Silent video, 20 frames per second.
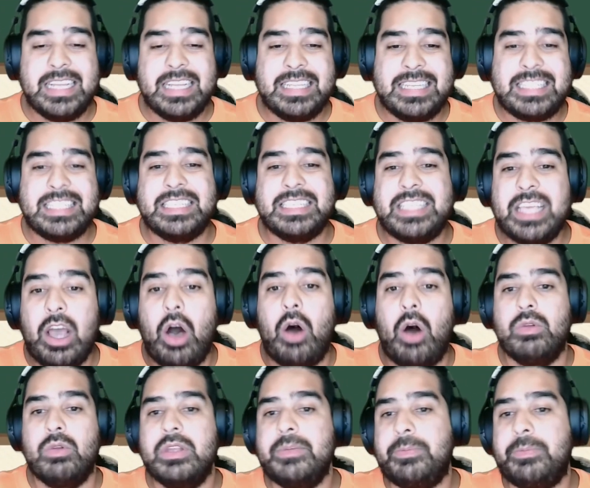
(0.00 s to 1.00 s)
This is the
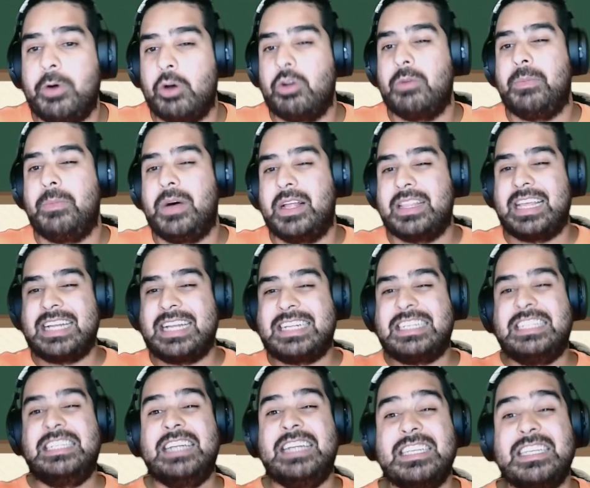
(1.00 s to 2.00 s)
only Pokeball
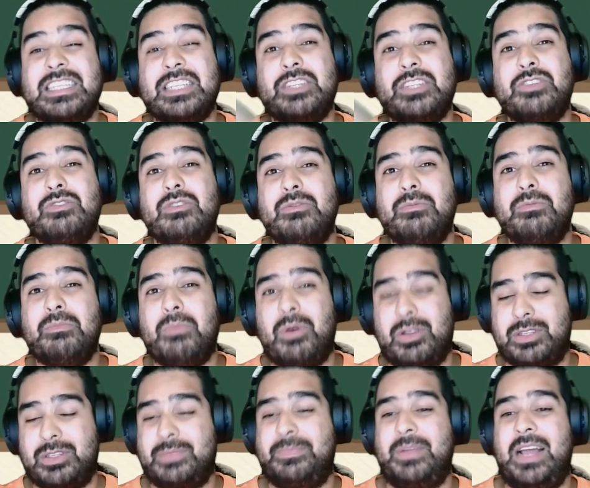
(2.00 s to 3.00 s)
that doesn't do
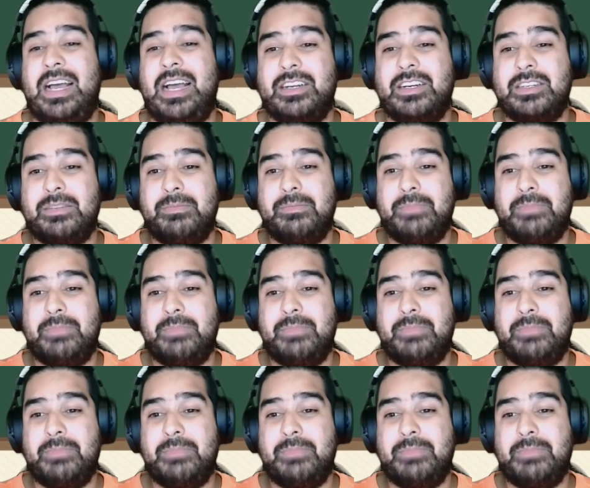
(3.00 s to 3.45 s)
multipliers,